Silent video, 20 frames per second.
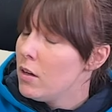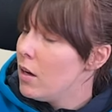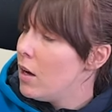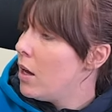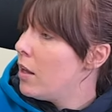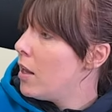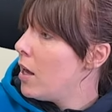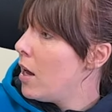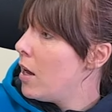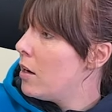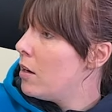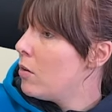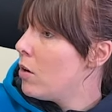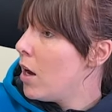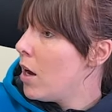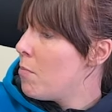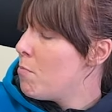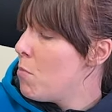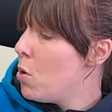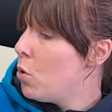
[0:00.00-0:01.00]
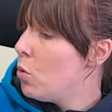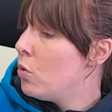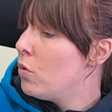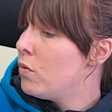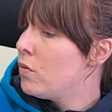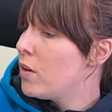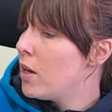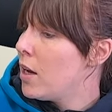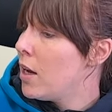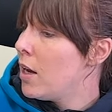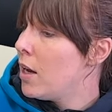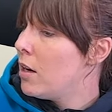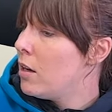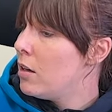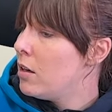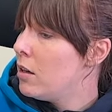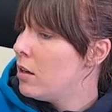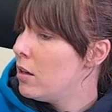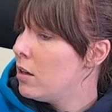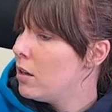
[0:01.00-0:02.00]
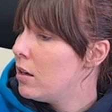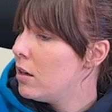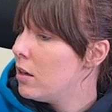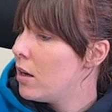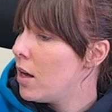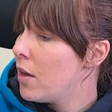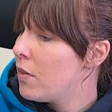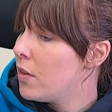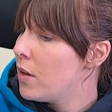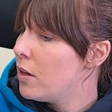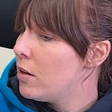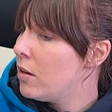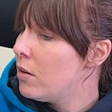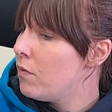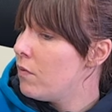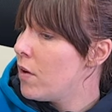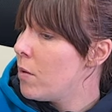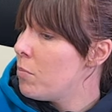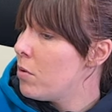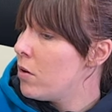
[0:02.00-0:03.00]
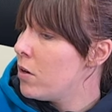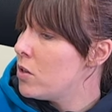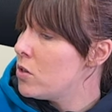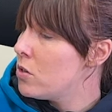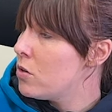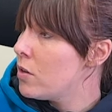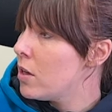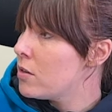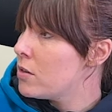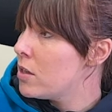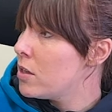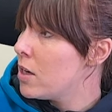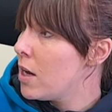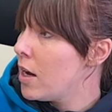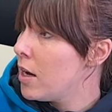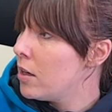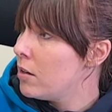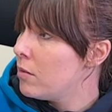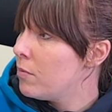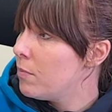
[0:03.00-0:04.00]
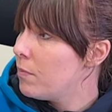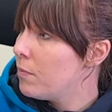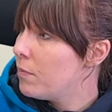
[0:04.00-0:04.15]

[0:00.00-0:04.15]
And then I moved in, I think February 2009,